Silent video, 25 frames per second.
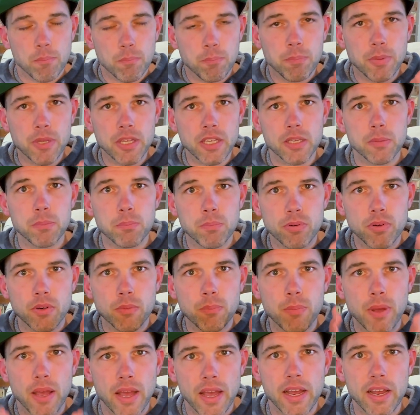Be
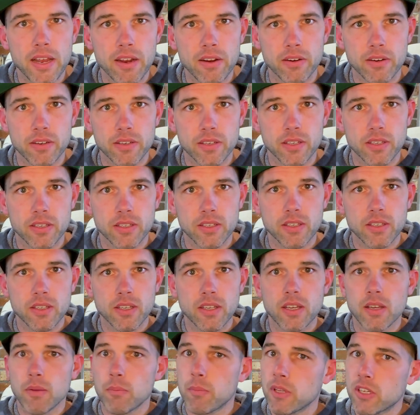prepared.
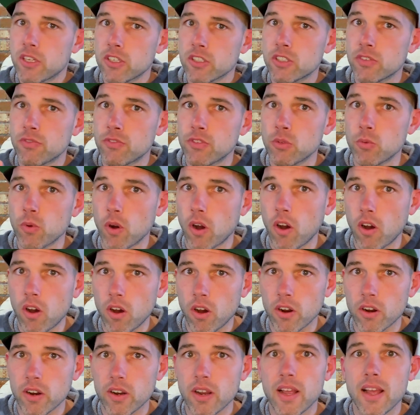Because if you
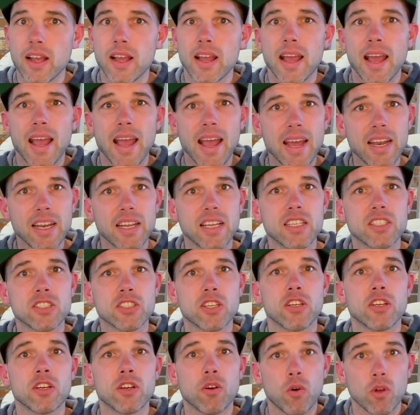are, edit is
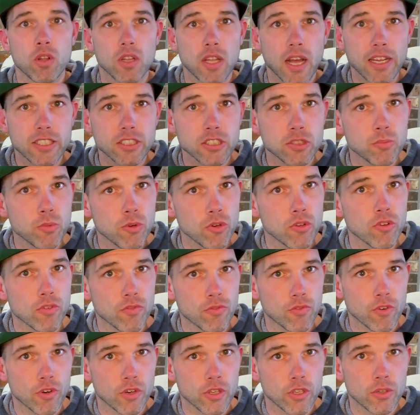going to go a lot smoother
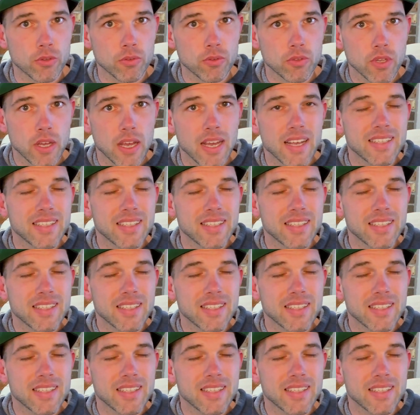for you.